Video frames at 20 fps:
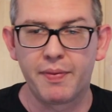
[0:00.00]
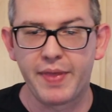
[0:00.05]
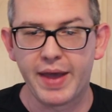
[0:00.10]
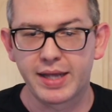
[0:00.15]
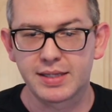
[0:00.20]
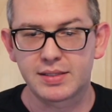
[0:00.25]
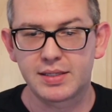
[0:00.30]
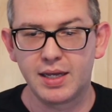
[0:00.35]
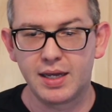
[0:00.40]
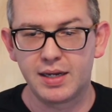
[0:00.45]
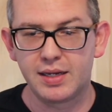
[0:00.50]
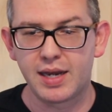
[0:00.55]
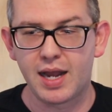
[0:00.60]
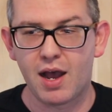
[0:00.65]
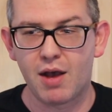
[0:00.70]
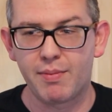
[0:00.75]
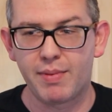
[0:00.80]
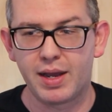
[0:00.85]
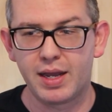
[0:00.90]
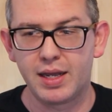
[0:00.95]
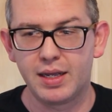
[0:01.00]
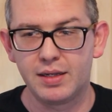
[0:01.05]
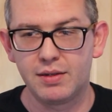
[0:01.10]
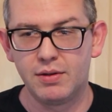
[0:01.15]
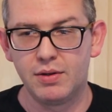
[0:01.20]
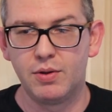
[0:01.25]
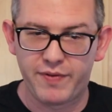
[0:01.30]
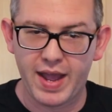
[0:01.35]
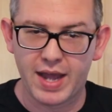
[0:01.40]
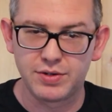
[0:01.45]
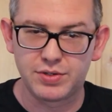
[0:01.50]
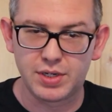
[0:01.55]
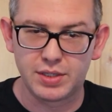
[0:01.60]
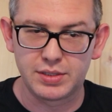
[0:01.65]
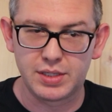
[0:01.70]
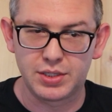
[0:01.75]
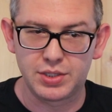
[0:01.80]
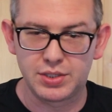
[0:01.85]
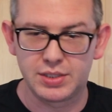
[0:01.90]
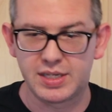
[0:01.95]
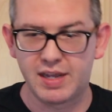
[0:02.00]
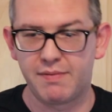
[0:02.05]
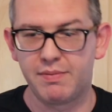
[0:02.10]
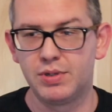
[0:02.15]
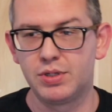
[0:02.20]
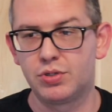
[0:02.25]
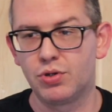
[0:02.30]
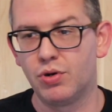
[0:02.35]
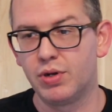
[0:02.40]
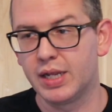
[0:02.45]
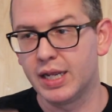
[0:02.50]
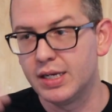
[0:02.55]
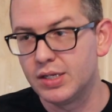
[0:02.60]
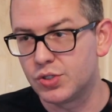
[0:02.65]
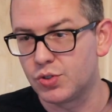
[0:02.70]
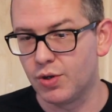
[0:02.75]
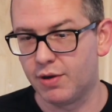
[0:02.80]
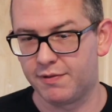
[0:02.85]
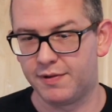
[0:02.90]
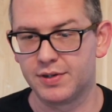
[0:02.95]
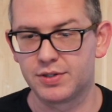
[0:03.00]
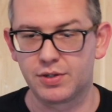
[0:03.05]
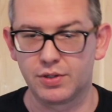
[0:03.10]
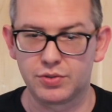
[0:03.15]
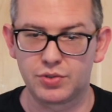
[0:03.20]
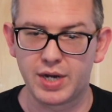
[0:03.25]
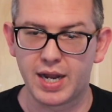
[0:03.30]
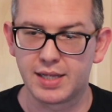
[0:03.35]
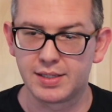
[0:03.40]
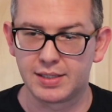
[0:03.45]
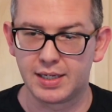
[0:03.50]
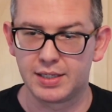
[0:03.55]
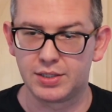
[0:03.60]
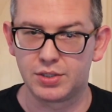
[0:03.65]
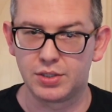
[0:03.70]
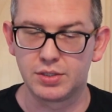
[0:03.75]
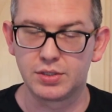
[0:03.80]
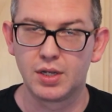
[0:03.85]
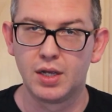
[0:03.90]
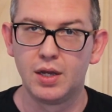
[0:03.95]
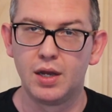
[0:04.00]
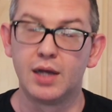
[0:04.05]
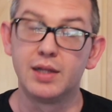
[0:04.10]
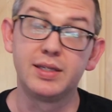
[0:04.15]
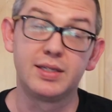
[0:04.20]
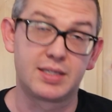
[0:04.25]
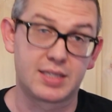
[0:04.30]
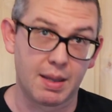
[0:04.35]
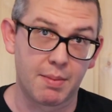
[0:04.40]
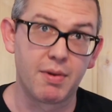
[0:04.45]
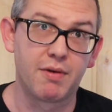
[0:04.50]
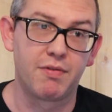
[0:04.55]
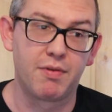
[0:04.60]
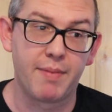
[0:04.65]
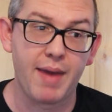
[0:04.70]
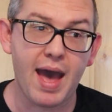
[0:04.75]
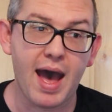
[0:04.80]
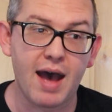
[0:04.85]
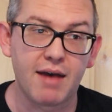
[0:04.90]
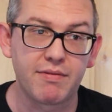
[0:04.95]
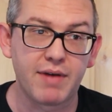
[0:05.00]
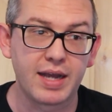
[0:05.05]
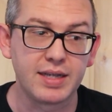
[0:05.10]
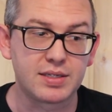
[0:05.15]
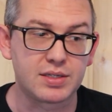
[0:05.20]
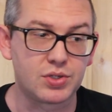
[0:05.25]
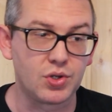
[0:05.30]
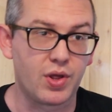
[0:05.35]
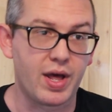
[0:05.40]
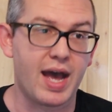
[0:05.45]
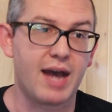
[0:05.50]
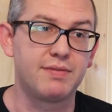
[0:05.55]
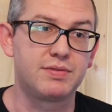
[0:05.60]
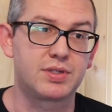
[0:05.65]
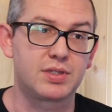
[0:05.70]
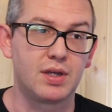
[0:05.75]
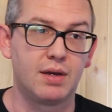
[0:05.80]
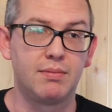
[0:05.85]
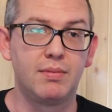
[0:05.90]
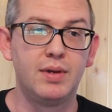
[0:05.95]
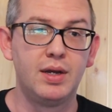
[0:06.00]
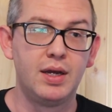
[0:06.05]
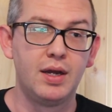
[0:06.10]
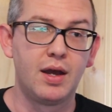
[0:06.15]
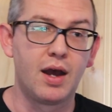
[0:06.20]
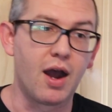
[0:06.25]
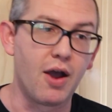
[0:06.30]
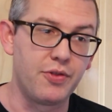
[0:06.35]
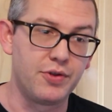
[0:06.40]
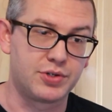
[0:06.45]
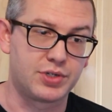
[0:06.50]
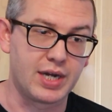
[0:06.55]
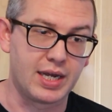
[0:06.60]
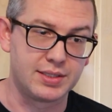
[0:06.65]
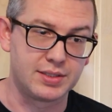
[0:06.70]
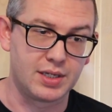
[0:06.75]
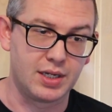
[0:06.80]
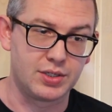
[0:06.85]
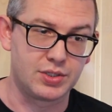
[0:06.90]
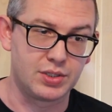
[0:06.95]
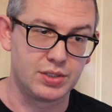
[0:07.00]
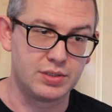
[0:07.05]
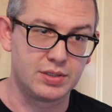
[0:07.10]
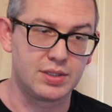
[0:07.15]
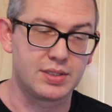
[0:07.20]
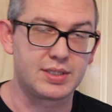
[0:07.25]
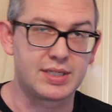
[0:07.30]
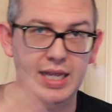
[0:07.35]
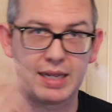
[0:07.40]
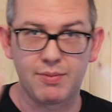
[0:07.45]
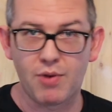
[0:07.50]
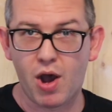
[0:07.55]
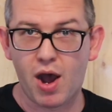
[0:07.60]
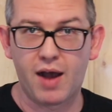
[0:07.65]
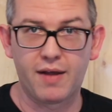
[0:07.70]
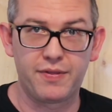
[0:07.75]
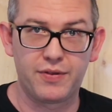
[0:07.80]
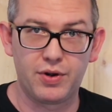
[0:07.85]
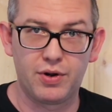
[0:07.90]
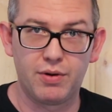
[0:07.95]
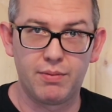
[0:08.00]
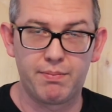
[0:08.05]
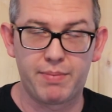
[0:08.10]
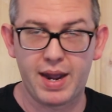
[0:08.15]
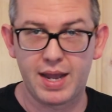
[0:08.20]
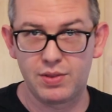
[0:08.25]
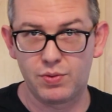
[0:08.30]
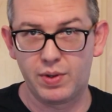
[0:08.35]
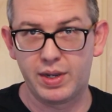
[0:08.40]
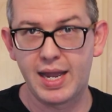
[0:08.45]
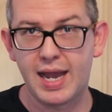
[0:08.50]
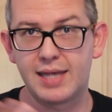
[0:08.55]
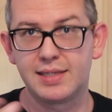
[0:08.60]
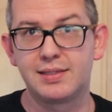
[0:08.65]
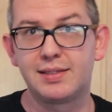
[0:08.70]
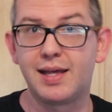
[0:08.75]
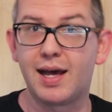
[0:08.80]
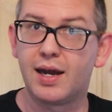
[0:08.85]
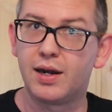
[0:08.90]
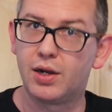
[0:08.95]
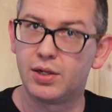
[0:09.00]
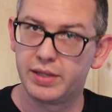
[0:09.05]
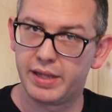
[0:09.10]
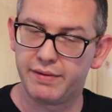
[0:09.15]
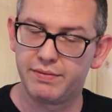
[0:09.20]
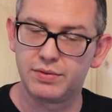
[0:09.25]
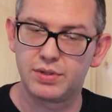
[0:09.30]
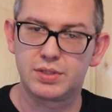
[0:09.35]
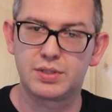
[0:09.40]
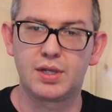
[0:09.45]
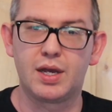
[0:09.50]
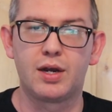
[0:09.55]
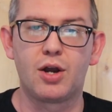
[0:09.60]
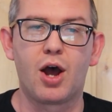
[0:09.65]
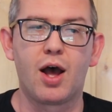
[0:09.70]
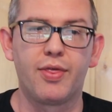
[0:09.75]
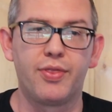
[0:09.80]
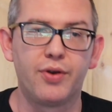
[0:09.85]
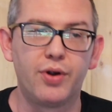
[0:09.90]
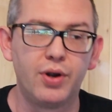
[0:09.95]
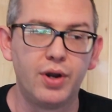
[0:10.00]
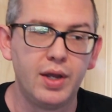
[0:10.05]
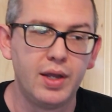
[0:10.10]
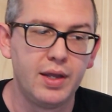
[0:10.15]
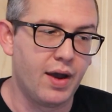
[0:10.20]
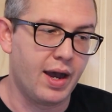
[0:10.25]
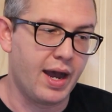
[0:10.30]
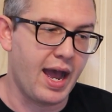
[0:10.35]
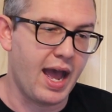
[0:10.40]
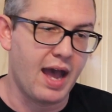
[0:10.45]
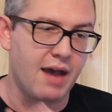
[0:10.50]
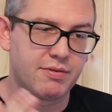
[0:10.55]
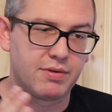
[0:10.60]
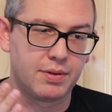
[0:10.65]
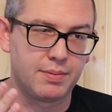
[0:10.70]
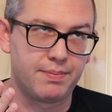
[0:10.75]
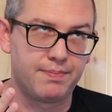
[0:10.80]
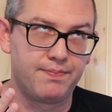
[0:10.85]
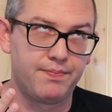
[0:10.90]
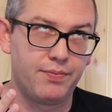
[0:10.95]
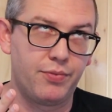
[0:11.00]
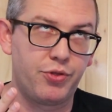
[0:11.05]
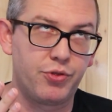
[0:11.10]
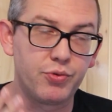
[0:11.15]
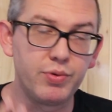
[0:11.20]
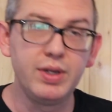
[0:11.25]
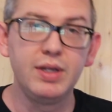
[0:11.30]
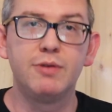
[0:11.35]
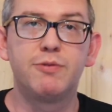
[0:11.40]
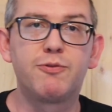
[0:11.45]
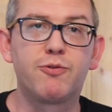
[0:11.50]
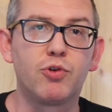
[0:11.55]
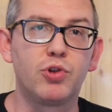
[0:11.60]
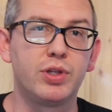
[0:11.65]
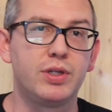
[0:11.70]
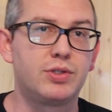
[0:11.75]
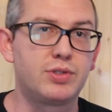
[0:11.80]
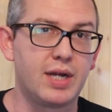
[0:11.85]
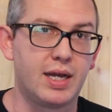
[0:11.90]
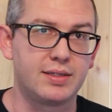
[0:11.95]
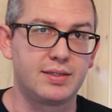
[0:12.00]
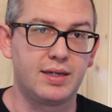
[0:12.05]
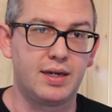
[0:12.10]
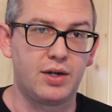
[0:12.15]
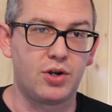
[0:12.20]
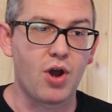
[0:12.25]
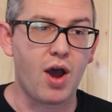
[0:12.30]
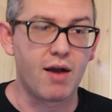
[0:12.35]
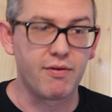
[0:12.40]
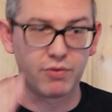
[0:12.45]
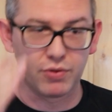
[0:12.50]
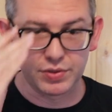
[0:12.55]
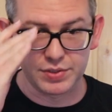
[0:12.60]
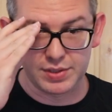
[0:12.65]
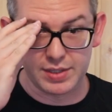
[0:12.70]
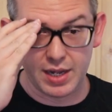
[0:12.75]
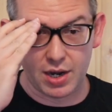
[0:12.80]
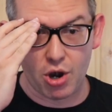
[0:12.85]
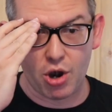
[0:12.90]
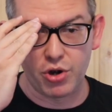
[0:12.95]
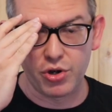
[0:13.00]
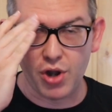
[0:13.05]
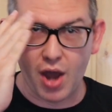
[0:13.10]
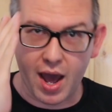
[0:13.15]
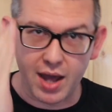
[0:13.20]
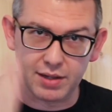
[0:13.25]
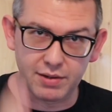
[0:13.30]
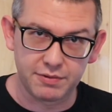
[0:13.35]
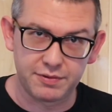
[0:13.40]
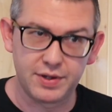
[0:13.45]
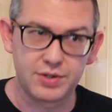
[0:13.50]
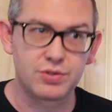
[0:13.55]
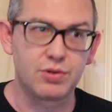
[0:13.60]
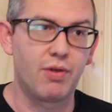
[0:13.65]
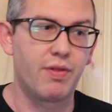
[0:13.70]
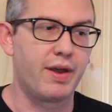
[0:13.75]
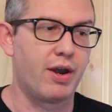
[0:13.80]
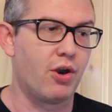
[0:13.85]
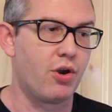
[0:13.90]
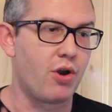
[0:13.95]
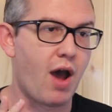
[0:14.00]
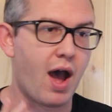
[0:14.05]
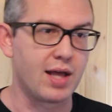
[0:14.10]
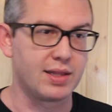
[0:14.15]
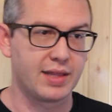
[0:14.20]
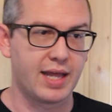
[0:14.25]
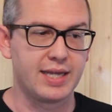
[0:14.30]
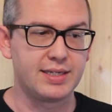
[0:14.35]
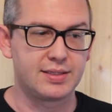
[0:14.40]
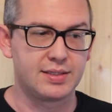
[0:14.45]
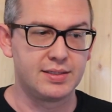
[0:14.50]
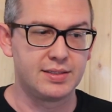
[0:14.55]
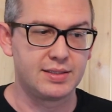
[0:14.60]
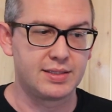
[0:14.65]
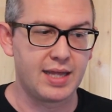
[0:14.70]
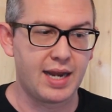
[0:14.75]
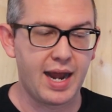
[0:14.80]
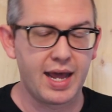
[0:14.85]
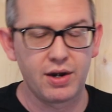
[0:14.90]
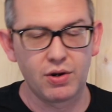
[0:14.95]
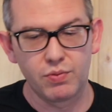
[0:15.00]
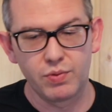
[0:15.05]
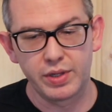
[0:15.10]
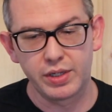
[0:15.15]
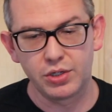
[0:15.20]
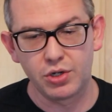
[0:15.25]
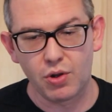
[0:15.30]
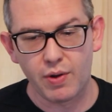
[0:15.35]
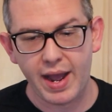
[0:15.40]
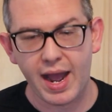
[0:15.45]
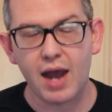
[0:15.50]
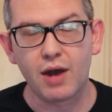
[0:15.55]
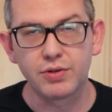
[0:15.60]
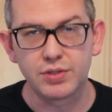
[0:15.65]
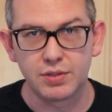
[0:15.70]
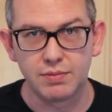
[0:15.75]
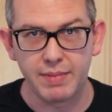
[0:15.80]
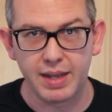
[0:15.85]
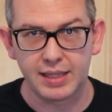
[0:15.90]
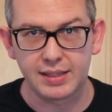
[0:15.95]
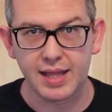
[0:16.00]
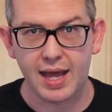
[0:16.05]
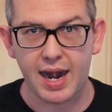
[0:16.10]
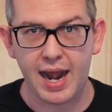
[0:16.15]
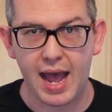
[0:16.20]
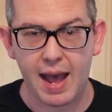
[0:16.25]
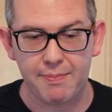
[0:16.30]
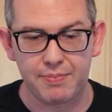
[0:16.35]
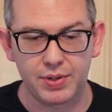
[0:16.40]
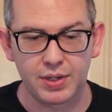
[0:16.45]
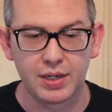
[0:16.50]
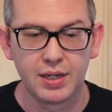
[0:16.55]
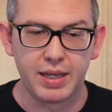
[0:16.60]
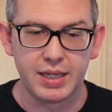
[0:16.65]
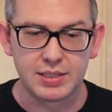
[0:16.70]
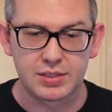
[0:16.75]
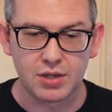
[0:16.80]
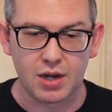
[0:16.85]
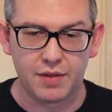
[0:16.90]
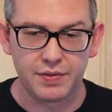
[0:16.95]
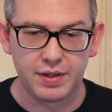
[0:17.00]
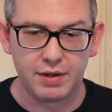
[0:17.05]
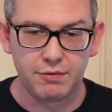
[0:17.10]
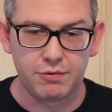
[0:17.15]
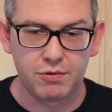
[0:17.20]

but that said, now my fan translations have been turned into official translations, at least some of them have. I still have some other translations, same author, by the way, as that 11th Son author. I have three fully translated novels that are not official, they are not licensed, and I don't really know how to make that happen. Based on the